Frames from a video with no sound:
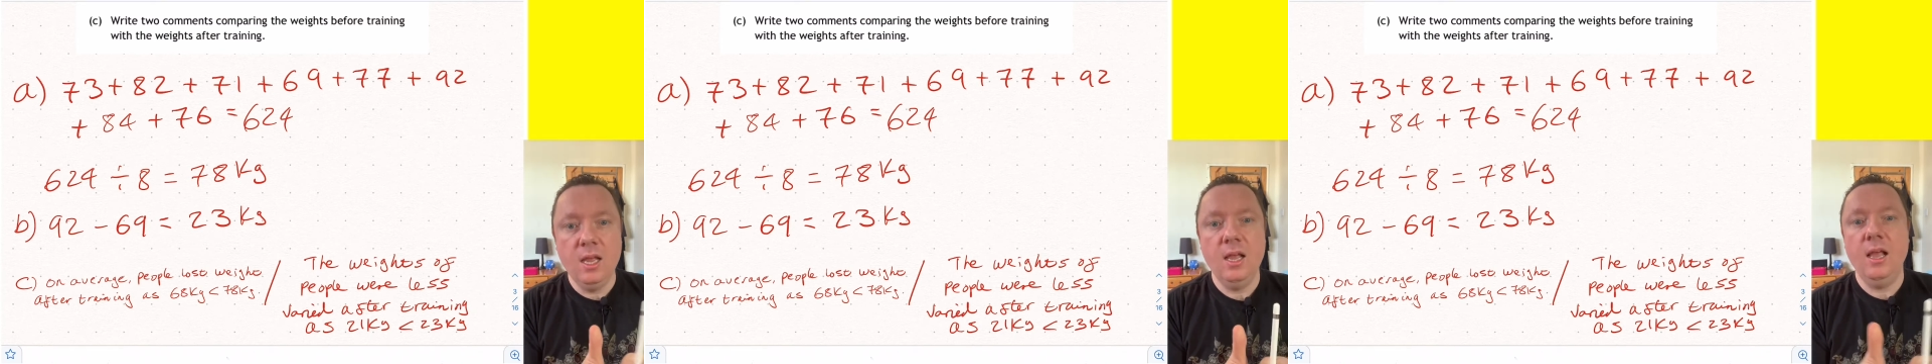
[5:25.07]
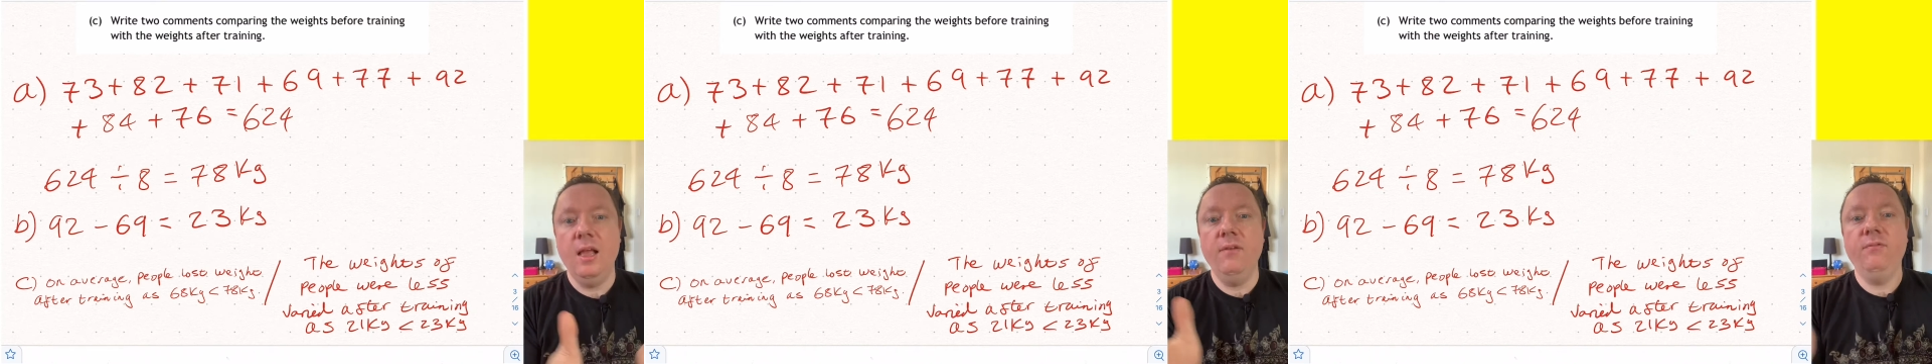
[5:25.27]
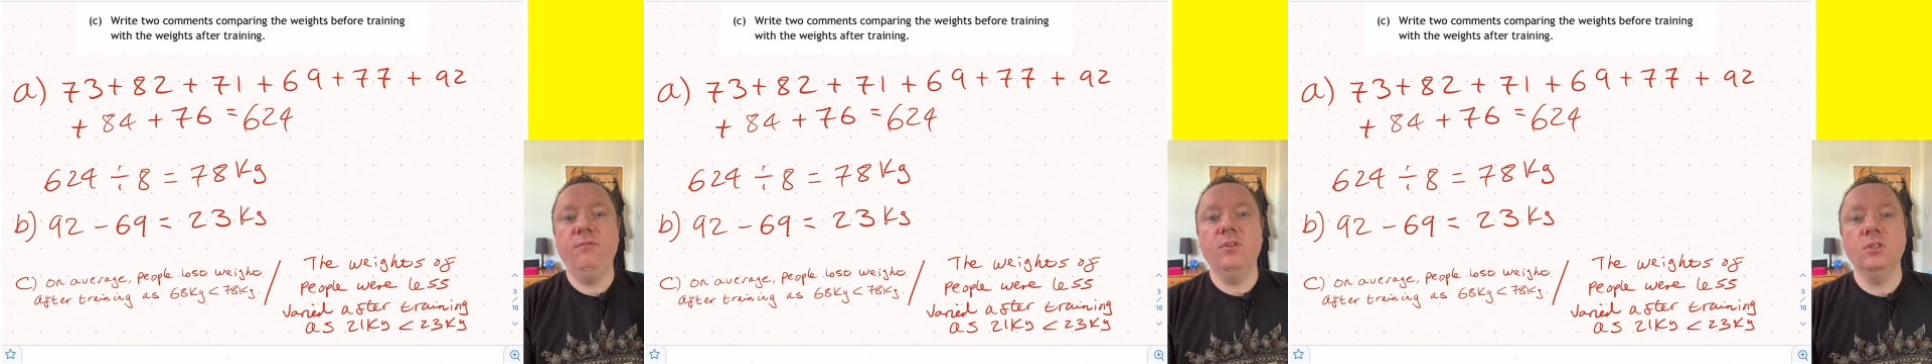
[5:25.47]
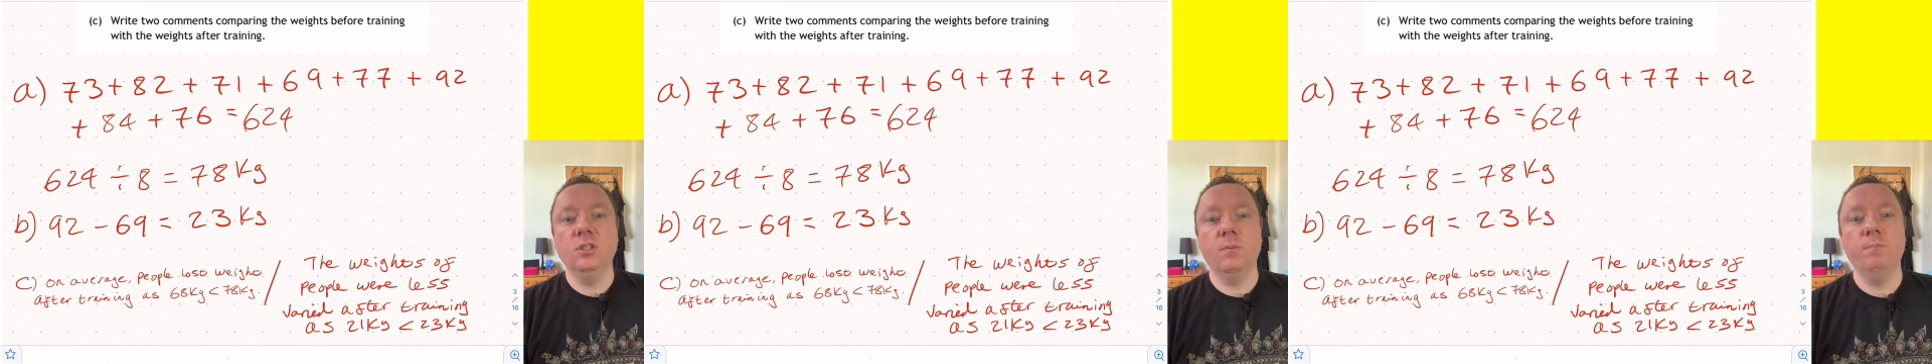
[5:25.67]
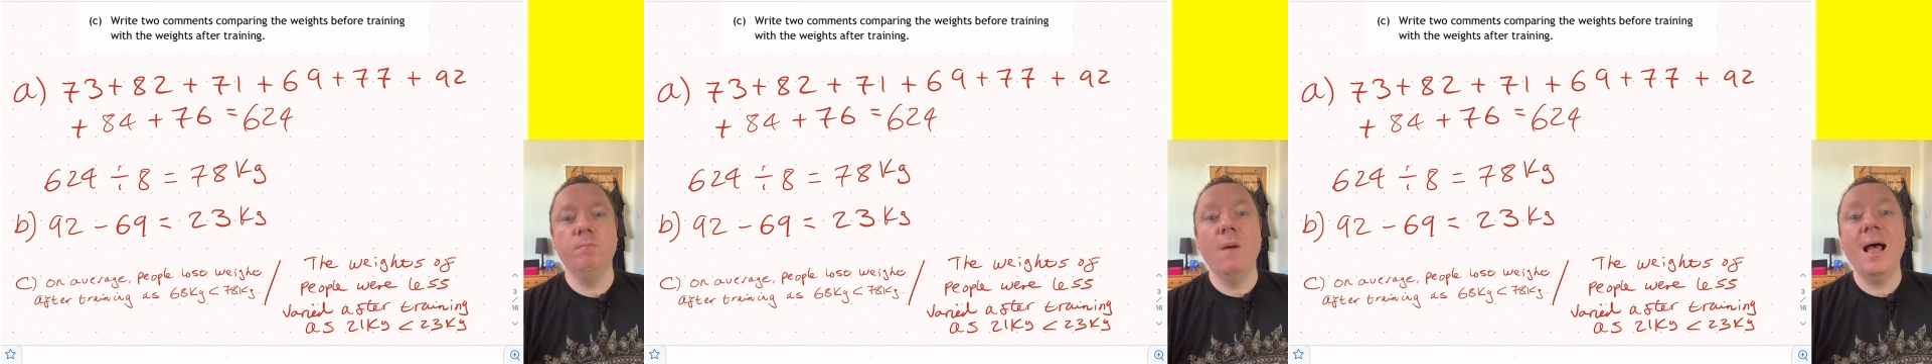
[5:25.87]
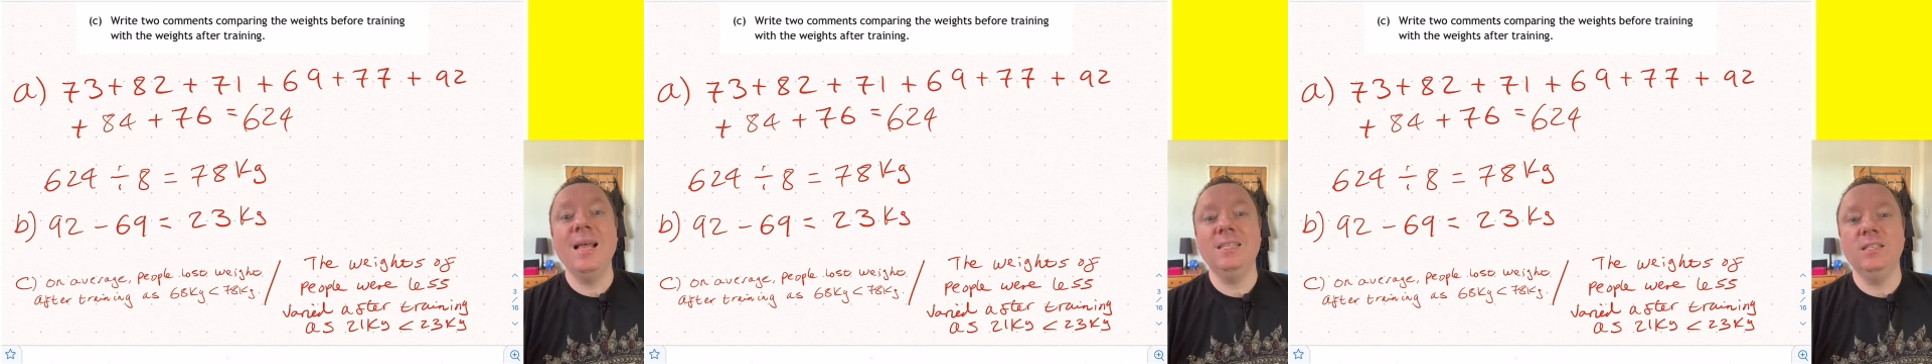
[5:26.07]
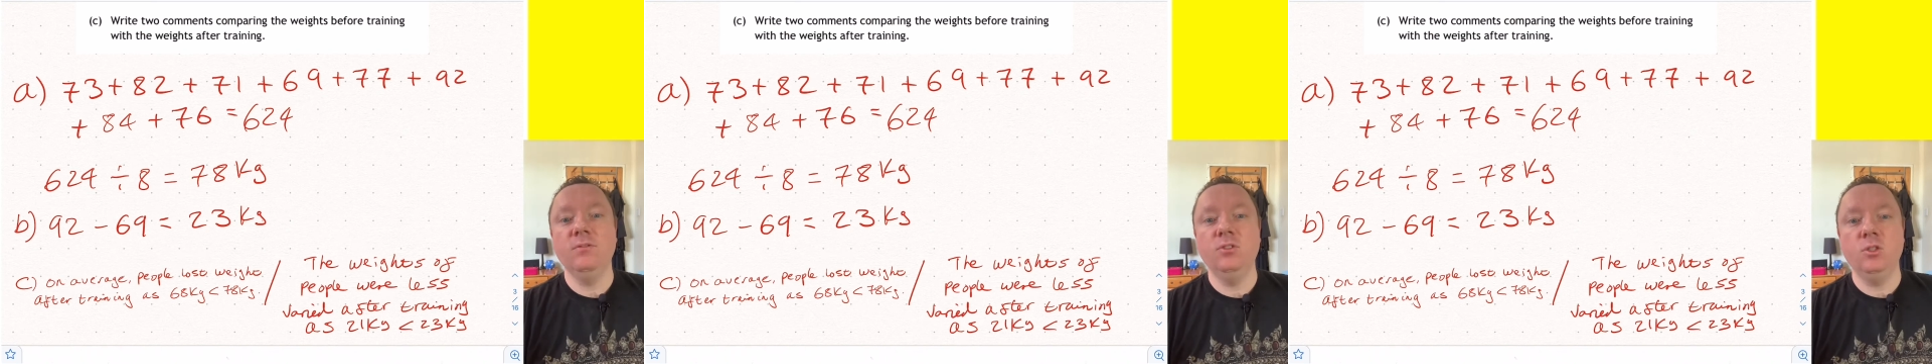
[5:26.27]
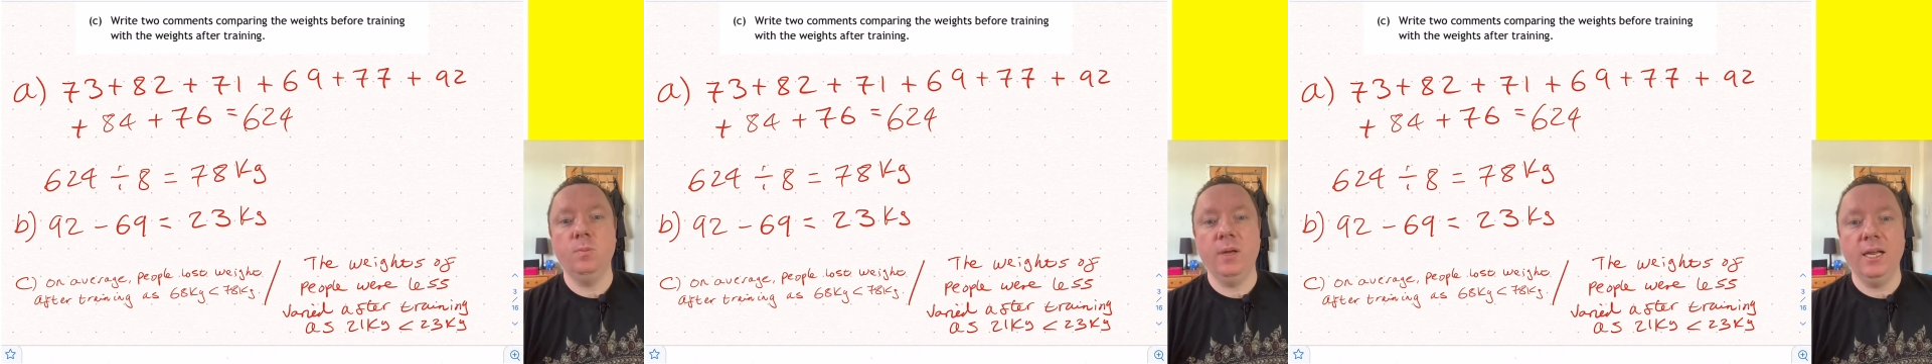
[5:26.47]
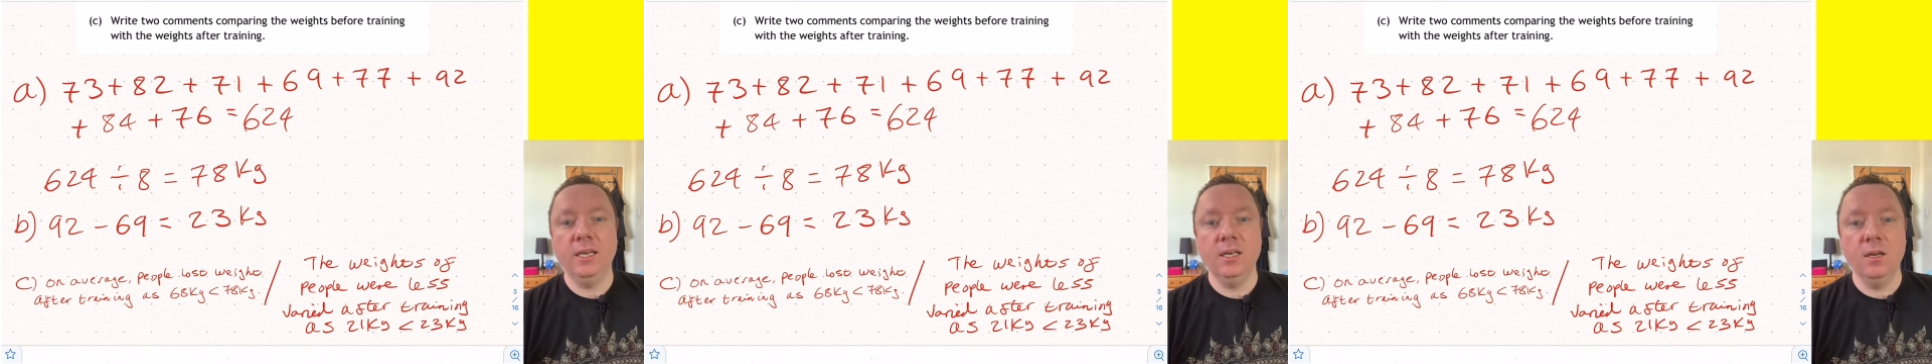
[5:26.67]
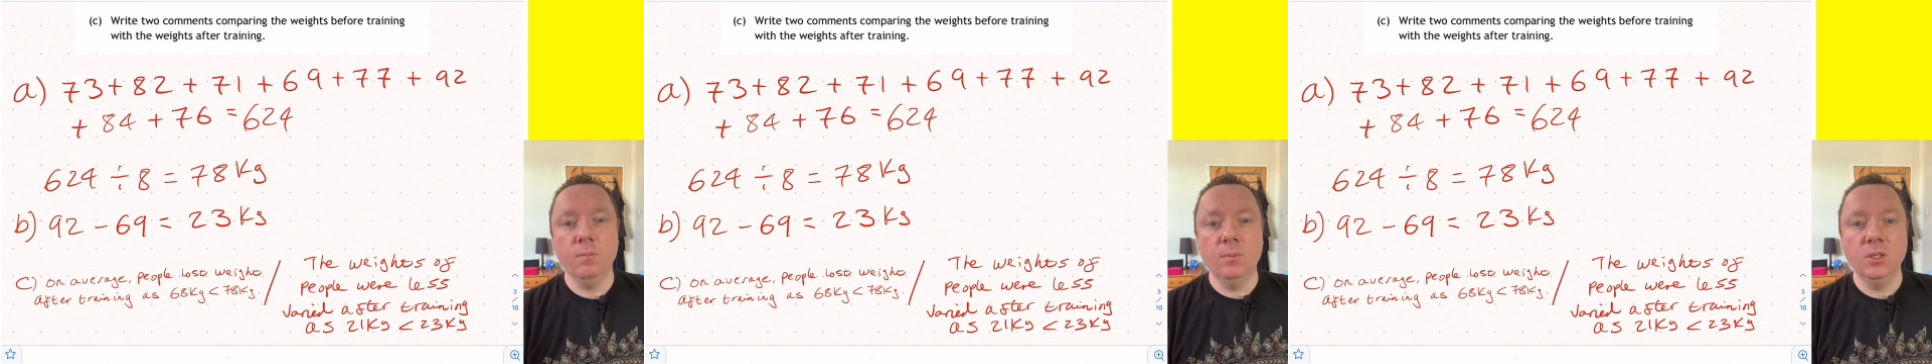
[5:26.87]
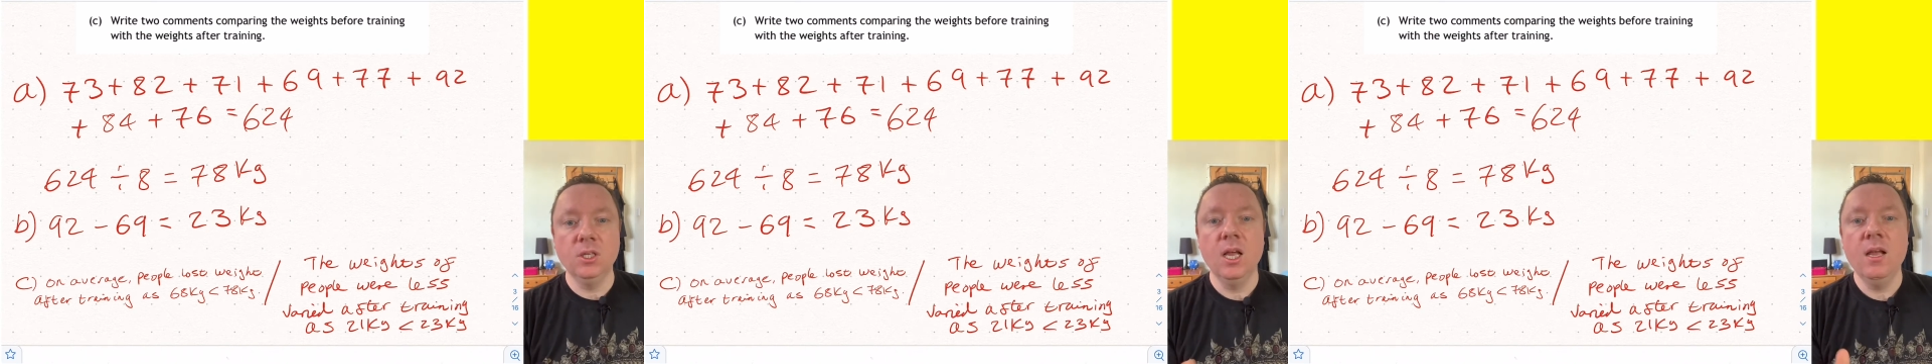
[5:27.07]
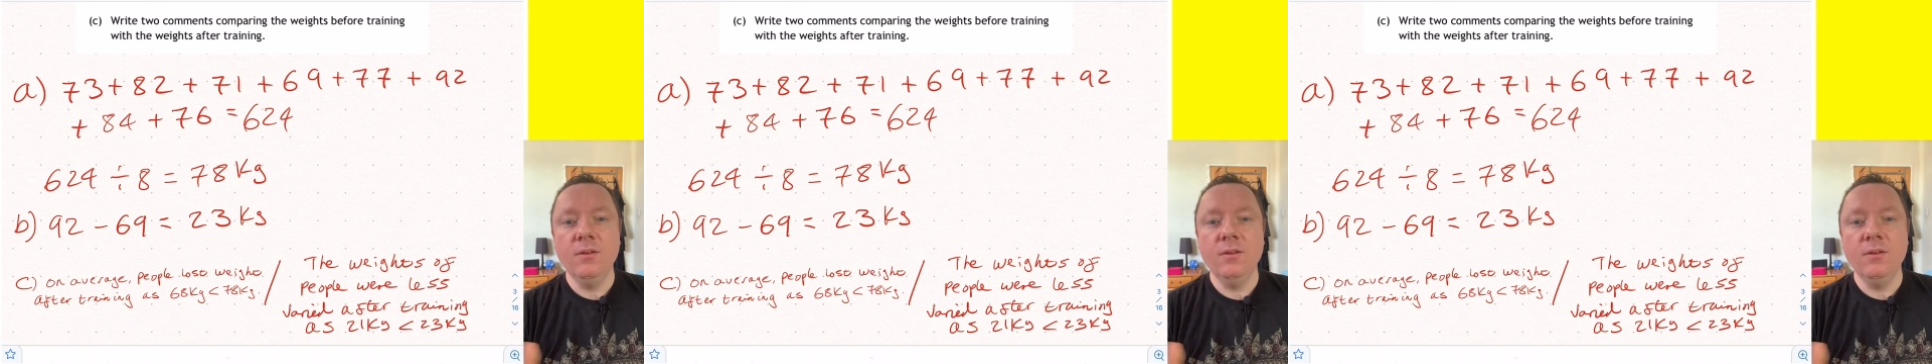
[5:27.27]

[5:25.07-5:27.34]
If there's a massive spread of numbers,